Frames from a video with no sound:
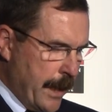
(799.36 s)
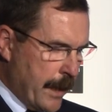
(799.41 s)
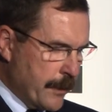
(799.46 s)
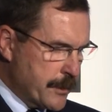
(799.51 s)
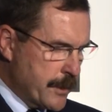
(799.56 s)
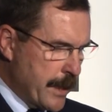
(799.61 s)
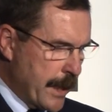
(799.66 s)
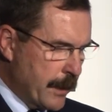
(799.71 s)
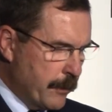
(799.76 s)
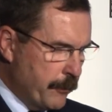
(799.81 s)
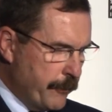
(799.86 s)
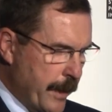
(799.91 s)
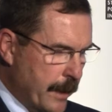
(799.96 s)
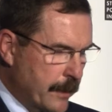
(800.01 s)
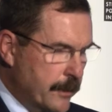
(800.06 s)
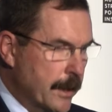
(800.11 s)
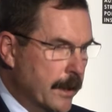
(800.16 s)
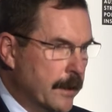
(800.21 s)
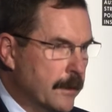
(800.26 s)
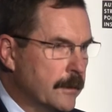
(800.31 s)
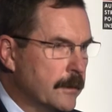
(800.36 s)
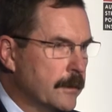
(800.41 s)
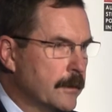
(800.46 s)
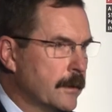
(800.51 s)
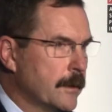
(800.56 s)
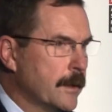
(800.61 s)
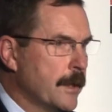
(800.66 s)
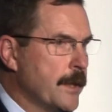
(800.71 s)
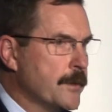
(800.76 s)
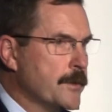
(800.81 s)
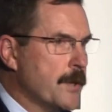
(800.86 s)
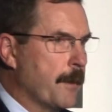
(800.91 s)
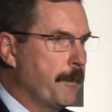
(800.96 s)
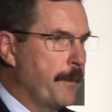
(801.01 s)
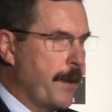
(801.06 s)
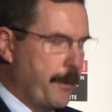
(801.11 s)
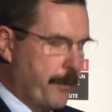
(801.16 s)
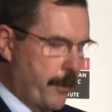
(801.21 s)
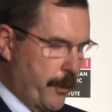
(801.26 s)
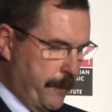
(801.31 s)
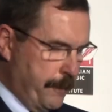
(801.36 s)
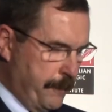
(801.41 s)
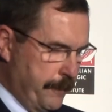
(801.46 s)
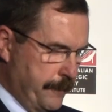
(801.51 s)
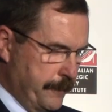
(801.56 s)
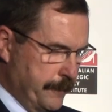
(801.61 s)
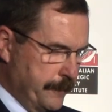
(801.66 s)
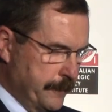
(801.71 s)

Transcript: Our second vector is our people.